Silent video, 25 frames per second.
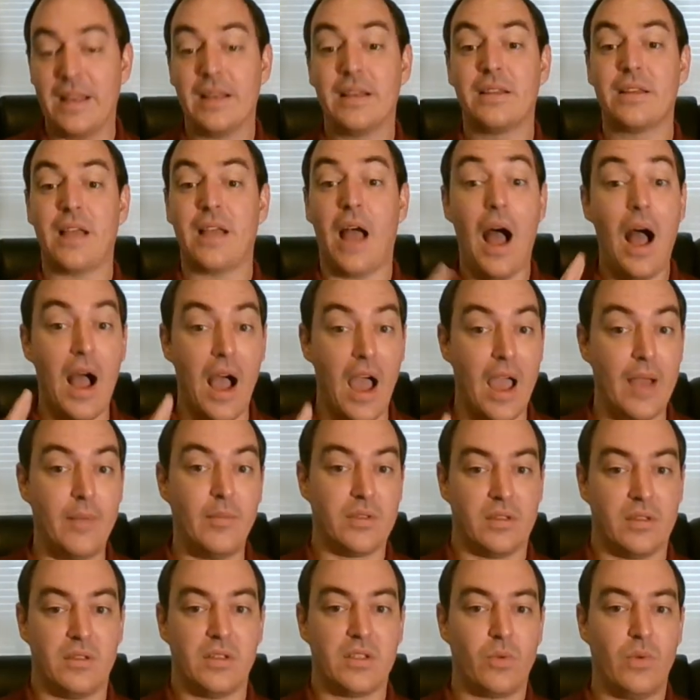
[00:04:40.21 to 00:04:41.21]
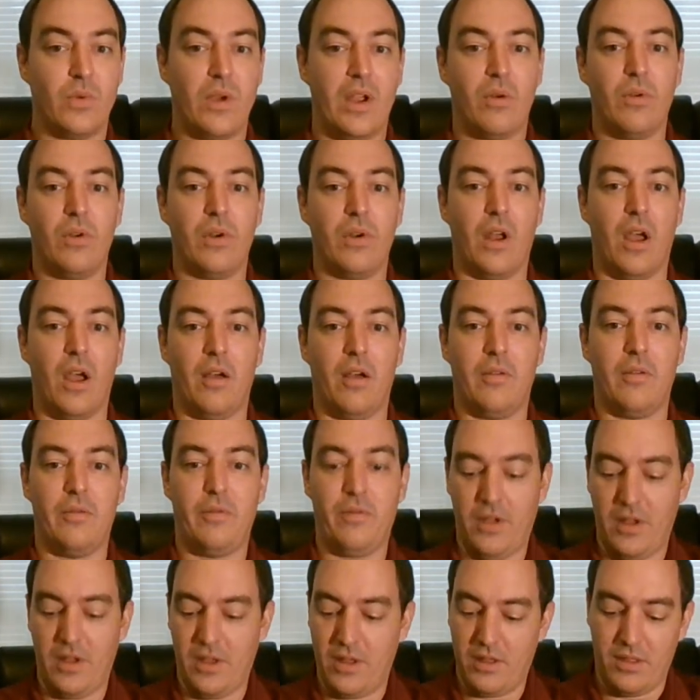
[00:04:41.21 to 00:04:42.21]
Times the square root
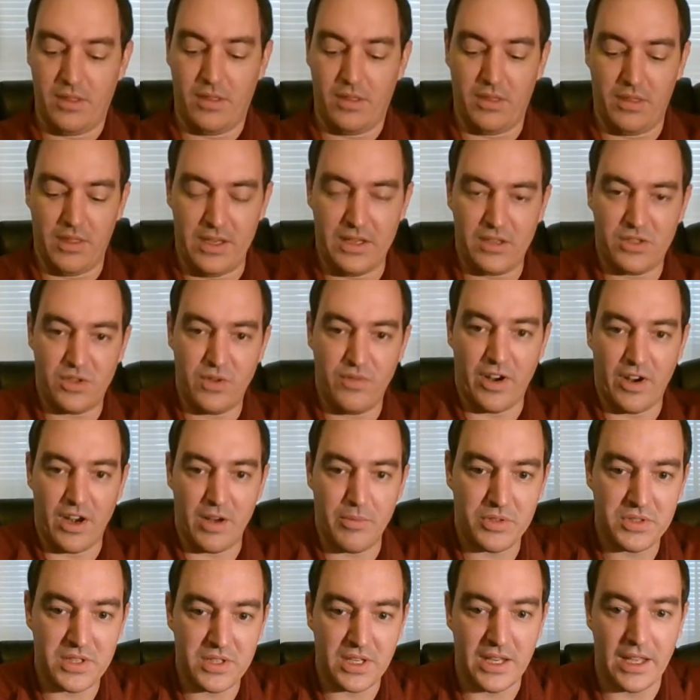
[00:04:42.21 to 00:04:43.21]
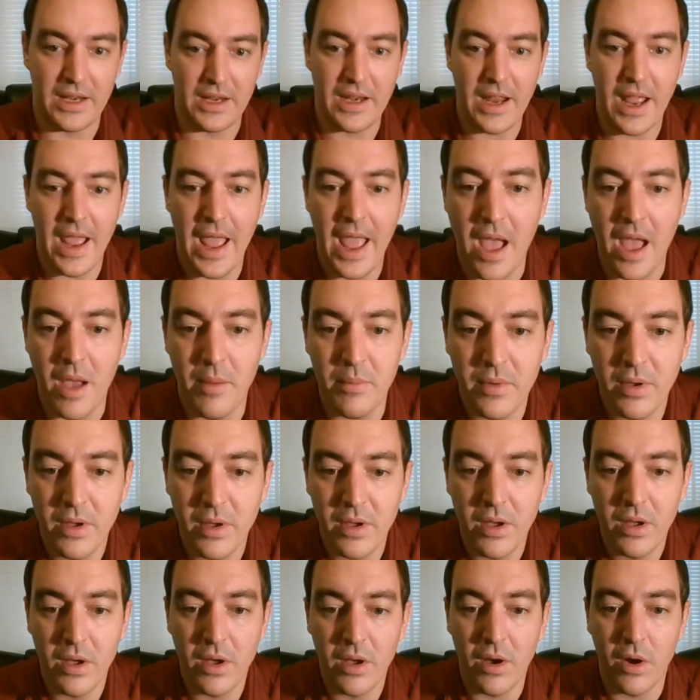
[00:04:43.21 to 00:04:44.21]
of these two variables, again, m
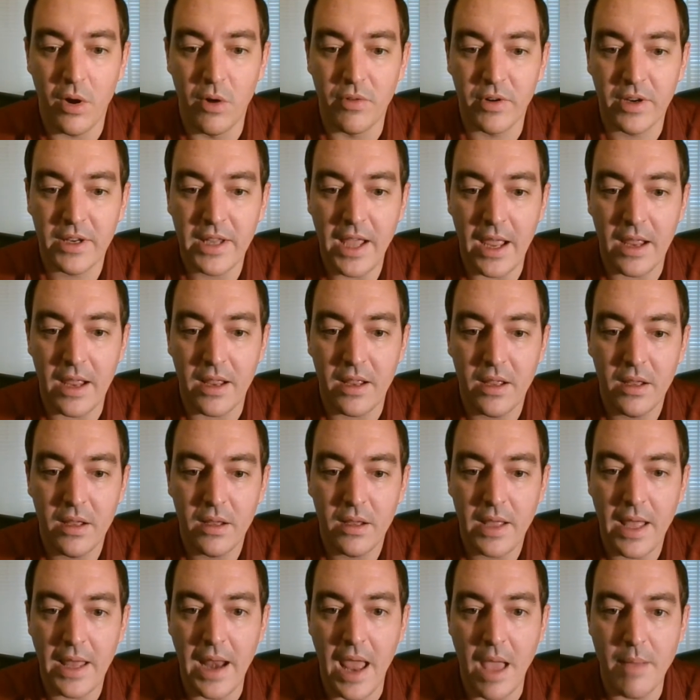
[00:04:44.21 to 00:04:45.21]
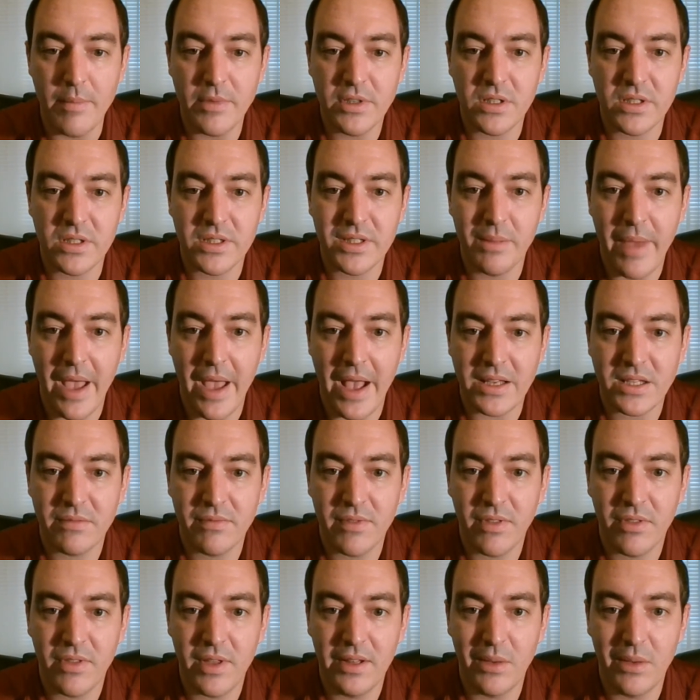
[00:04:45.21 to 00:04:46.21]
over k. And m is just the mass of
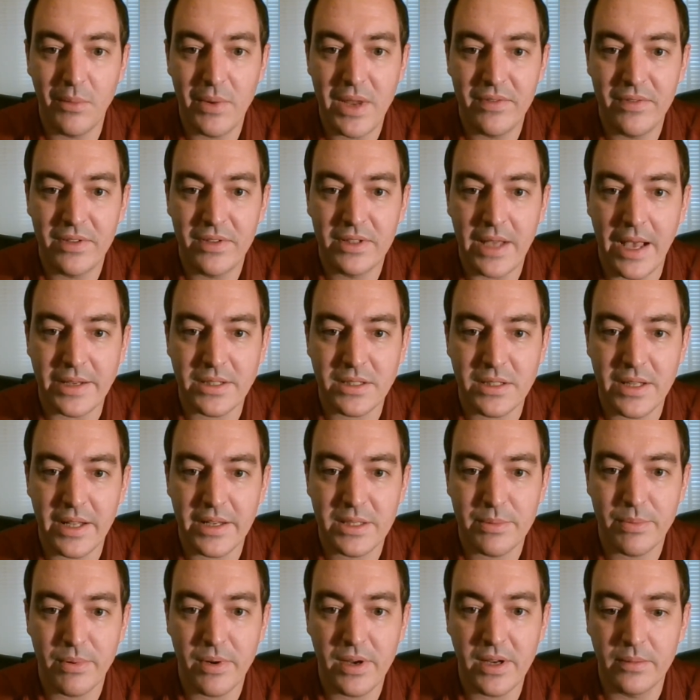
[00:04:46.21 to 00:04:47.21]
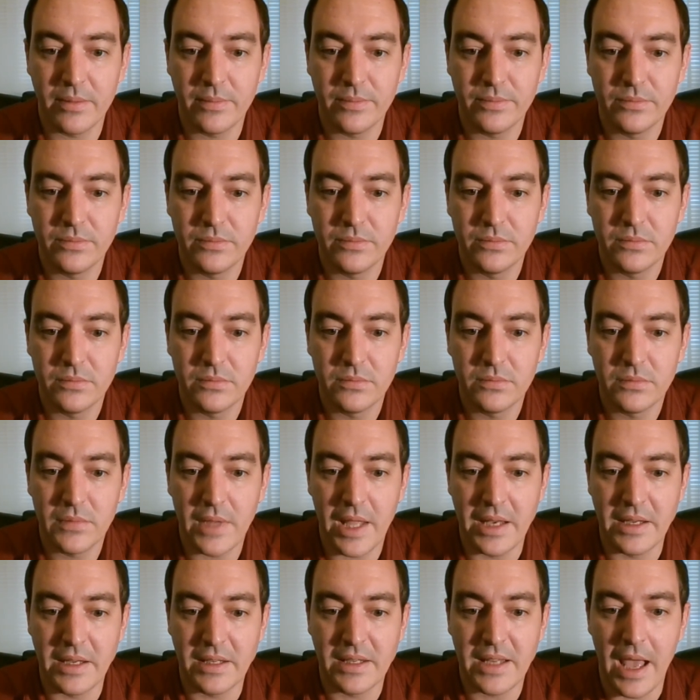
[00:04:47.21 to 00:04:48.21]
the thing that we have attached to that spring.
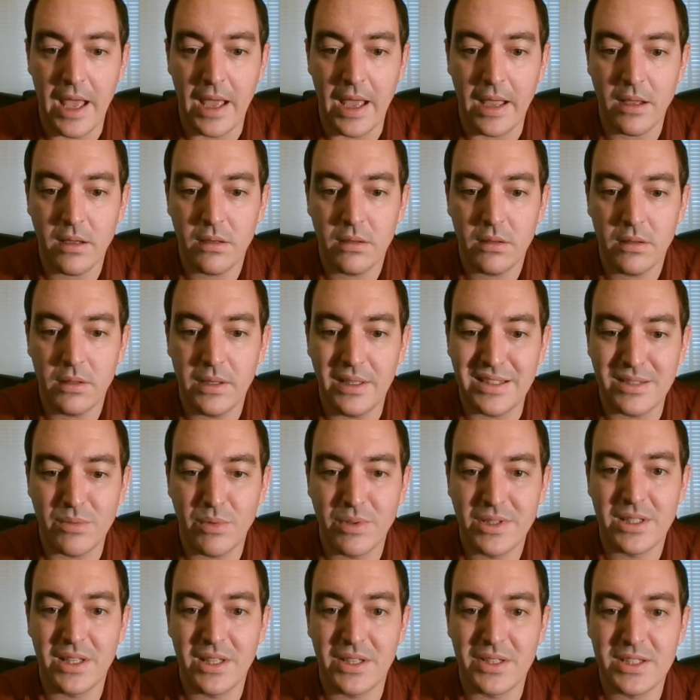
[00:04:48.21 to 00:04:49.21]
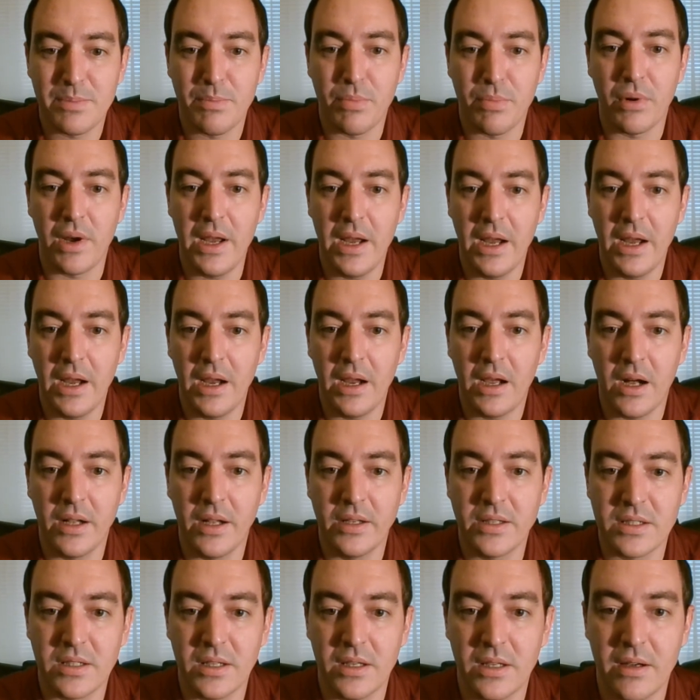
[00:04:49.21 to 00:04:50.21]
And k is what's the spring
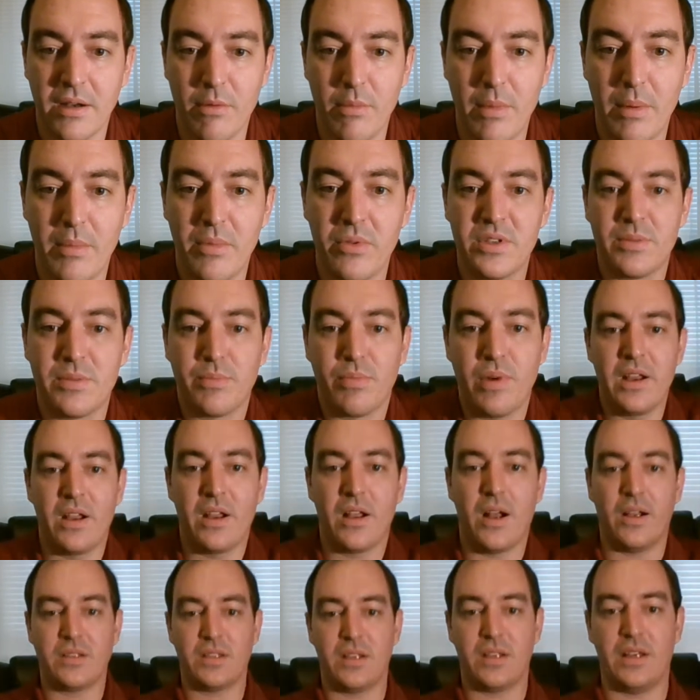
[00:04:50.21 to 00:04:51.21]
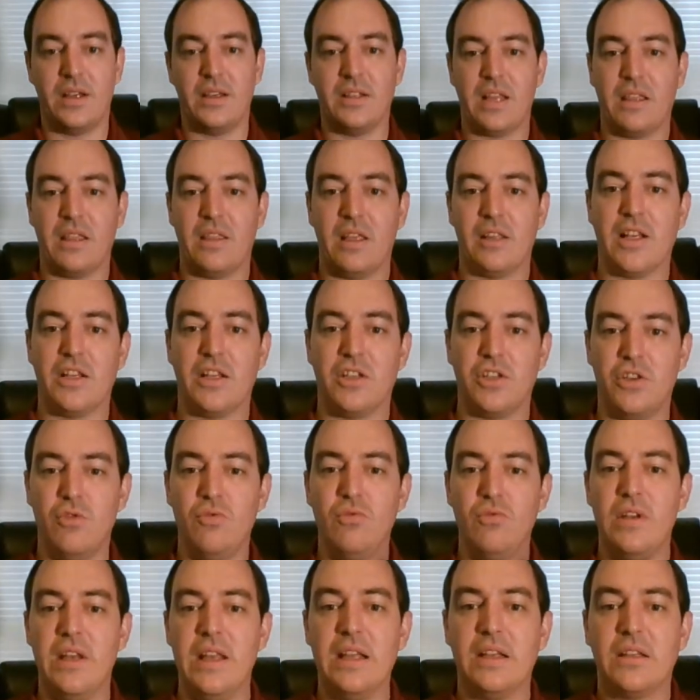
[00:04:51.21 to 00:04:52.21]
constant. Remember, the spring constant is a thing that's
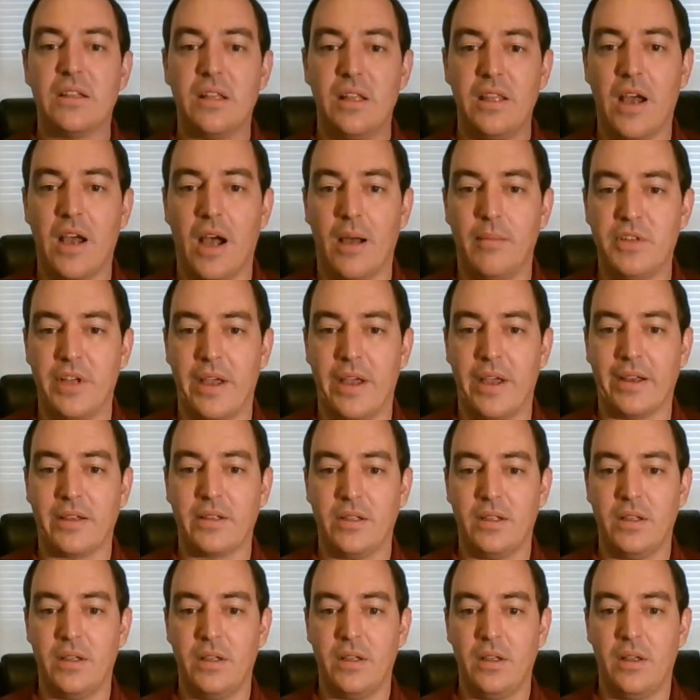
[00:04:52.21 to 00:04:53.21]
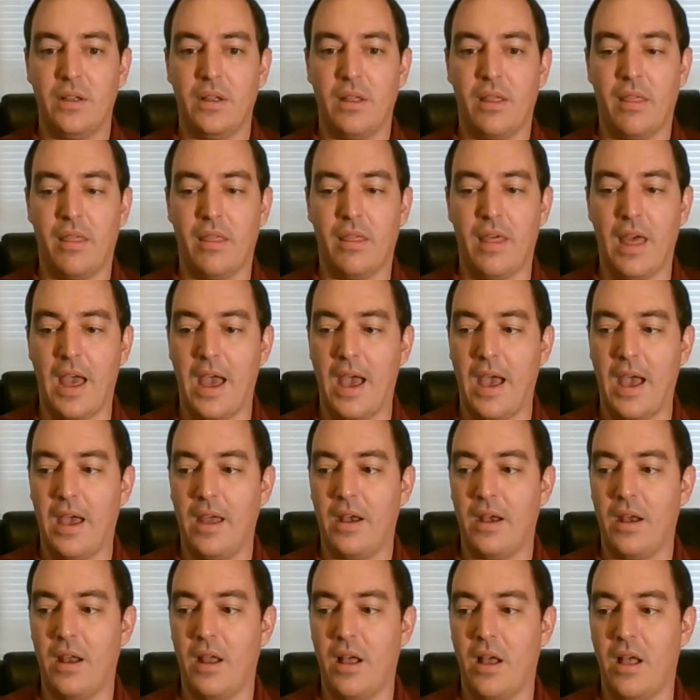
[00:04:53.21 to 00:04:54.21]
unique to the object
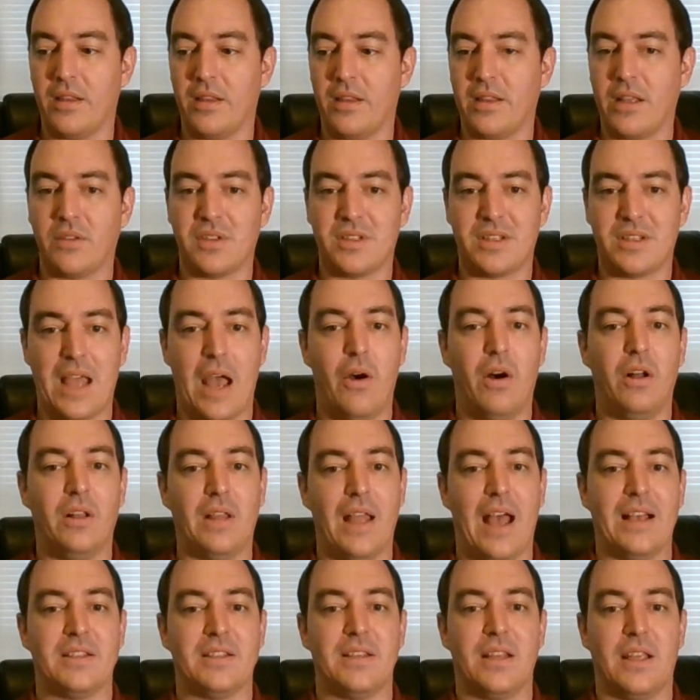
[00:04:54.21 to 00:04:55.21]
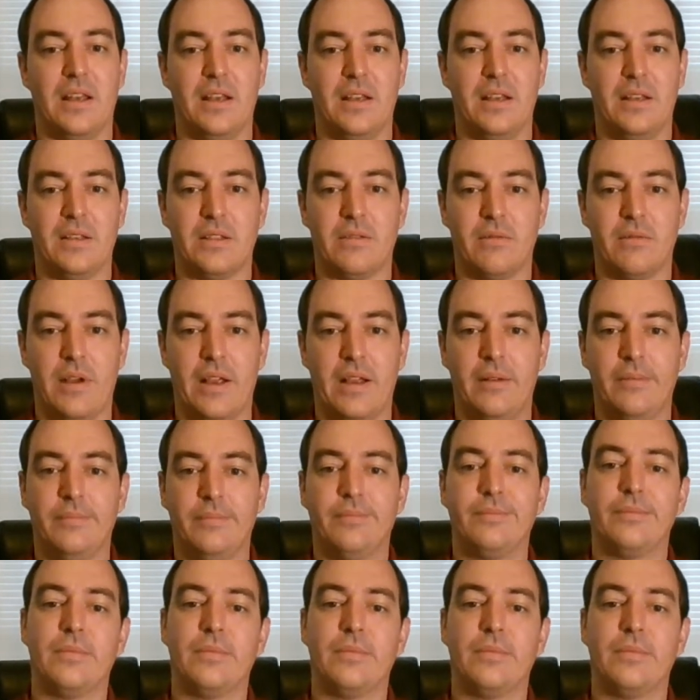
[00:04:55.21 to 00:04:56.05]
that tells us how elastic it is, right?